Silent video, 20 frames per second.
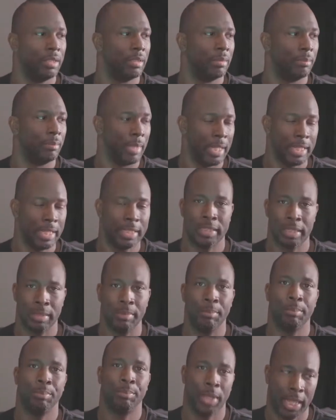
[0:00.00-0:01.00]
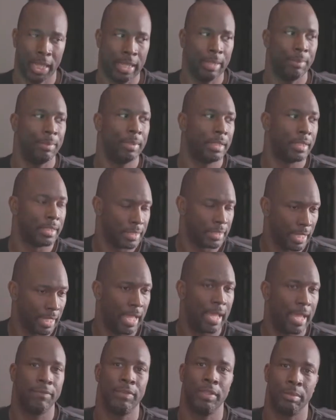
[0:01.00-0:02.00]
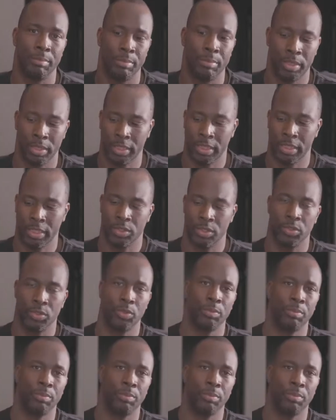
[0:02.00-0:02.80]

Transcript: make them pay because they have the ability to